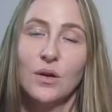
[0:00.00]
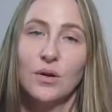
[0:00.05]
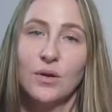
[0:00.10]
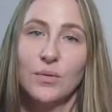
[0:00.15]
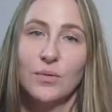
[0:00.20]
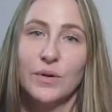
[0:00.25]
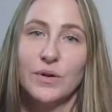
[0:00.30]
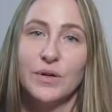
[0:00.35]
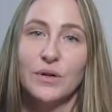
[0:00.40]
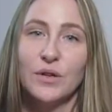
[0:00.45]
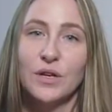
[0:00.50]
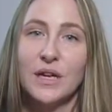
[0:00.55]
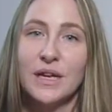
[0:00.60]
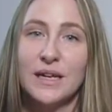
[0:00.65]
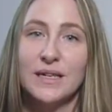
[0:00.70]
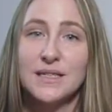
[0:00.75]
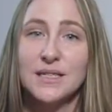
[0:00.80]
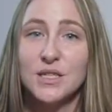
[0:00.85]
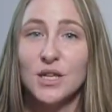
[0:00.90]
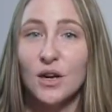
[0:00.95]
When you're looking
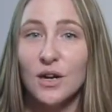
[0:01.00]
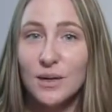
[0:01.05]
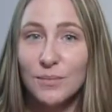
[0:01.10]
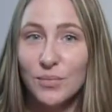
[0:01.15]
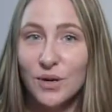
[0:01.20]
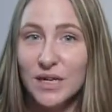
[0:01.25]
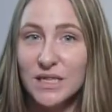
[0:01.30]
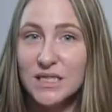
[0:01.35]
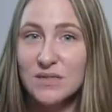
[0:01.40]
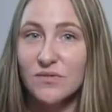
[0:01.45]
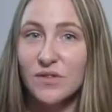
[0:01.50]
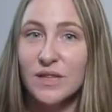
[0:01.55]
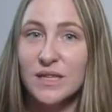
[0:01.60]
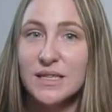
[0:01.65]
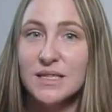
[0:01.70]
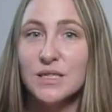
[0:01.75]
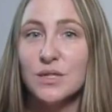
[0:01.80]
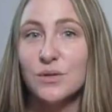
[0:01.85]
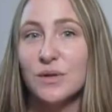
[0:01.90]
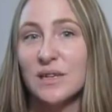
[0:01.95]
at starting price for
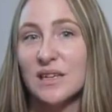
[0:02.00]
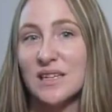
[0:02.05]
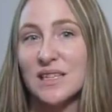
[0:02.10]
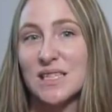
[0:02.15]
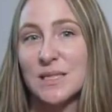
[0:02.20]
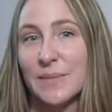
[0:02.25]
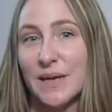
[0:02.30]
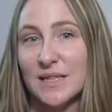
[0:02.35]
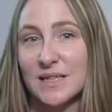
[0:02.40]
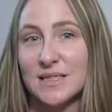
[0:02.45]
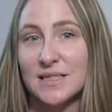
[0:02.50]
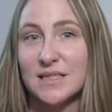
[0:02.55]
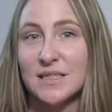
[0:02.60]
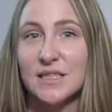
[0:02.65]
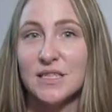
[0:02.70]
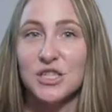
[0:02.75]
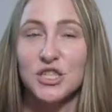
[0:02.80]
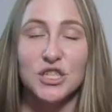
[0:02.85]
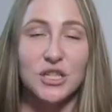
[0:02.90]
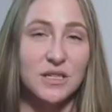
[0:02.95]
this, you can expect to see
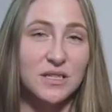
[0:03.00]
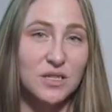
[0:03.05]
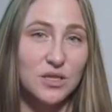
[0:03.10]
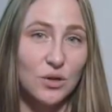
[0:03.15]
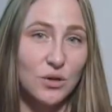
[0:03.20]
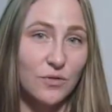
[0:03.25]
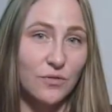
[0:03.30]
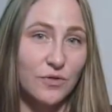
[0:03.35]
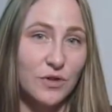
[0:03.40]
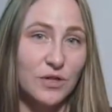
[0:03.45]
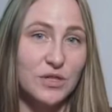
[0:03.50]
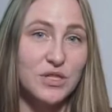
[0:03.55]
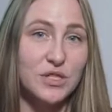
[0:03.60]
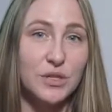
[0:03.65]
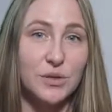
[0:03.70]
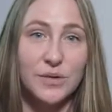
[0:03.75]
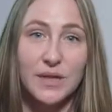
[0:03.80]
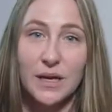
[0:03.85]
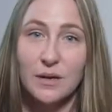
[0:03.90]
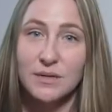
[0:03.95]
just over
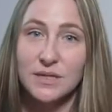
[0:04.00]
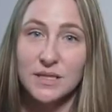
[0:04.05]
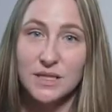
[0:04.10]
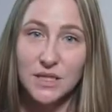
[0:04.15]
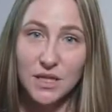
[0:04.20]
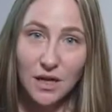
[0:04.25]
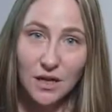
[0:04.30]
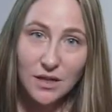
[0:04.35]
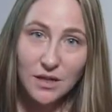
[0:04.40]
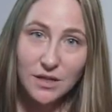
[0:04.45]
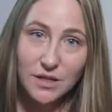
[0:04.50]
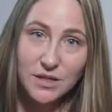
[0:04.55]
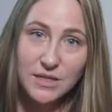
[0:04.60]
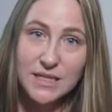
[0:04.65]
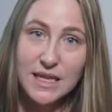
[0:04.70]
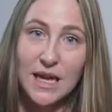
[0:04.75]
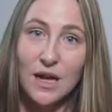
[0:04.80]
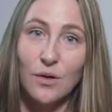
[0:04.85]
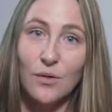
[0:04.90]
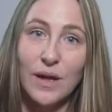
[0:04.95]
$2,000.
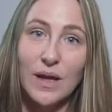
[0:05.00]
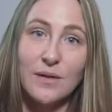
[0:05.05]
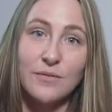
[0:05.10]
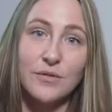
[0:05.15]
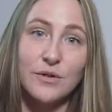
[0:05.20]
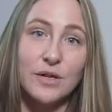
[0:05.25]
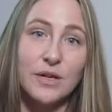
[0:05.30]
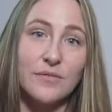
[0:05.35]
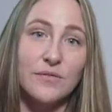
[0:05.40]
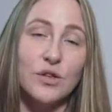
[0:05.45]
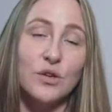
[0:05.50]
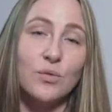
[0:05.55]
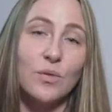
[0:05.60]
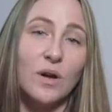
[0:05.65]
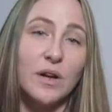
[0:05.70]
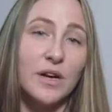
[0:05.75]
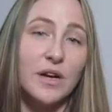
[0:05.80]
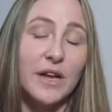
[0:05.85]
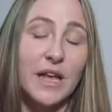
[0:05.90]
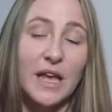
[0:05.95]
However, if you
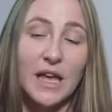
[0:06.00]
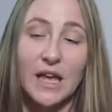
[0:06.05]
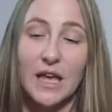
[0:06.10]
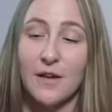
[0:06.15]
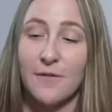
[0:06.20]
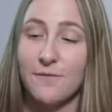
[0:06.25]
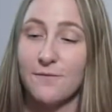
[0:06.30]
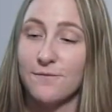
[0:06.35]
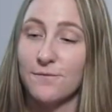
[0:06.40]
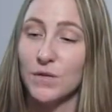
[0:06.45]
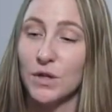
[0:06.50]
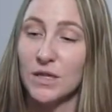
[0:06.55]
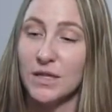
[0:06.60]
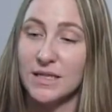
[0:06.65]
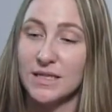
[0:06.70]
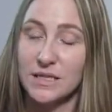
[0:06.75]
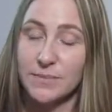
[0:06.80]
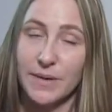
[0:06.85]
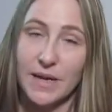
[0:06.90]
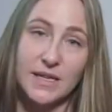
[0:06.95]
wanted a fully
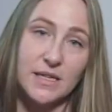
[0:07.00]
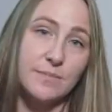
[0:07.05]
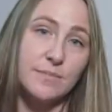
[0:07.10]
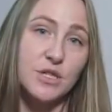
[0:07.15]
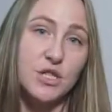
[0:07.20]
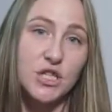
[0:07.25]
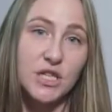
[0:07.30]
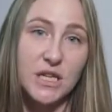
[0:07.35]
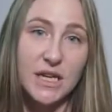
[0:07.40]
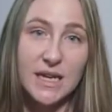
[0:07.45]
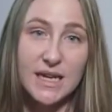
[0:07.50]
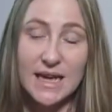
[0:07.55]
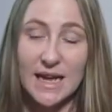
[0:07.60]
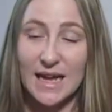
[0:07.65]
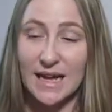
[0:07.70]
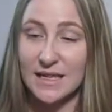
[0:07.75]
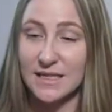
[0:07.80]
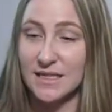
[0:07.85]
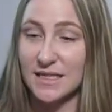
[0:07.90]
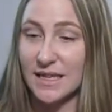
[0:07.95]
spec'd machine
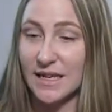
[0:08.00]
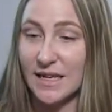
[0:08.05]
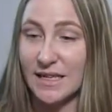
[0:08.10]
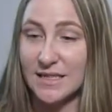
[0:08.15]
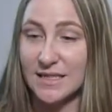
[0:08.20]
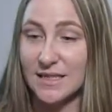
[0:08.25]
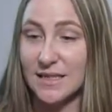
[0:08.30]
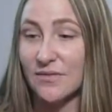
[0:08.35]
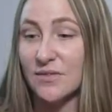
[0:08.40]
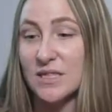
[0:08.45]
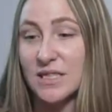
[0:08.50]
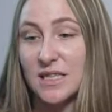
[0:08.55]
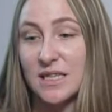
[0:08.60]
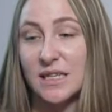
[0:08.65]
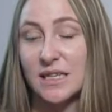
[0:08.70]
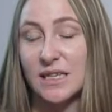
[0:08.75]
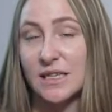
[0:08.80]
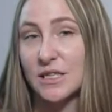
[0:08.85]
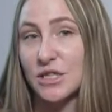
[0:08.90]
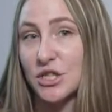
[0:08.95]
at a
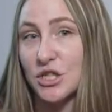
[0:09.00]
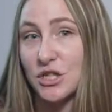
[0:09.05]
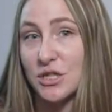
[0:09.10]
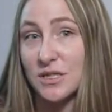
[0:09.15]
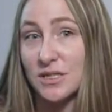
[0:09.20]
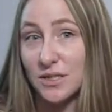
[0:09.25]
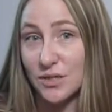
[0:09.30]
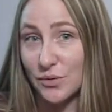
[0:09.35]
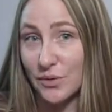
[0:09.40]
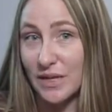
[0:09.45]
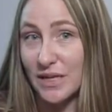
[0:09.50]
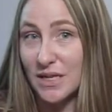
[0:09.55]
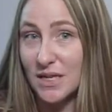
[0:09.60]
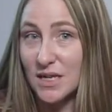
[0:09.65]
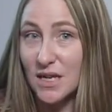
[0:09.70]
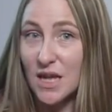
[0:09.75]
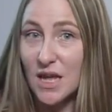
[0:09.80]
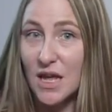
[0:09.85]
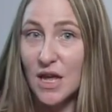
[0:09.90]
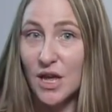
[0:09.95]
17-inch screen,
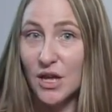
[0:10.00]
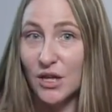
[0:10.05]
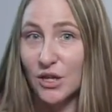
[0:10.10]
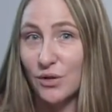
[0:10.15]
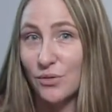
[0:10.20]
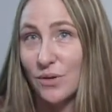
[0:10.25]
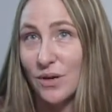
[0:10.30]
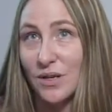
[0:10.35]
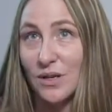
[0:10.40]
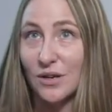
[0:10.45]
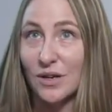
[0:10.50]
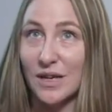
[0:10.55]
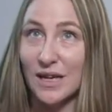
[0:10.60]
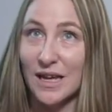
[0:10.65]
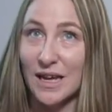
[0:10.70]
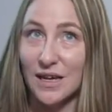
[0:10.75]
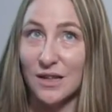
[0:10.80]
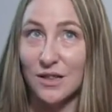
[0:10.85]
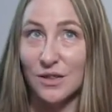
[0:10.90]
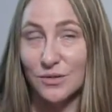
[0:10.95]
you are looking
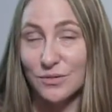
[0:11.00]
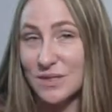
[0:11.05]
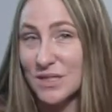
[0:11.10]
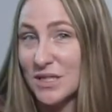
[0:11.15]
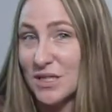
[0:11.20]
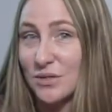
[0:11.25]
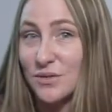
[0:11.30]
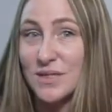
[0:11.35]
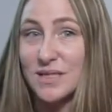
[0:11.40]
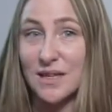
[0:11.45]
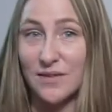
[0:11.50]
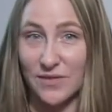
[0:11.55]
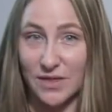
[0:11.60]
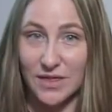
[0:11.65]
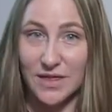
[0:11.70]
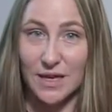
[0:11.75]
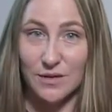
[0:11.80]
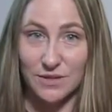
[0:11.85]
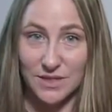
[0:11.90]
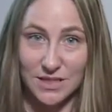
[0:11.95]
at close to
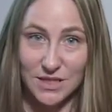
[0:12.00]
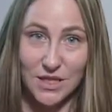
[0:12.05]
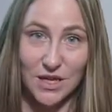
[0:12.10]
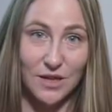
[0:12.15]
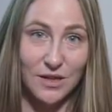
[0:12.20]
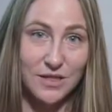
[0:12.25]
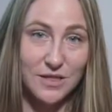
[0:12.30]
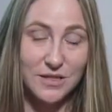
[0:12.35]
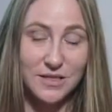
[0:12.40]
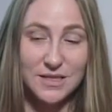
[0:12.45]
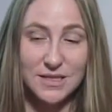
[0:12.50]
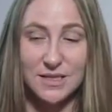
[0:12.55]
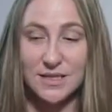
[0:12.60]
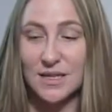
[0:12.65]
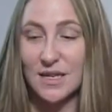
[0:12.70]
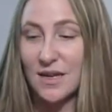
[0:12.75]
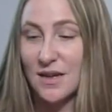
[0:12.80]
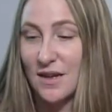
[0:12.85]
$7,000.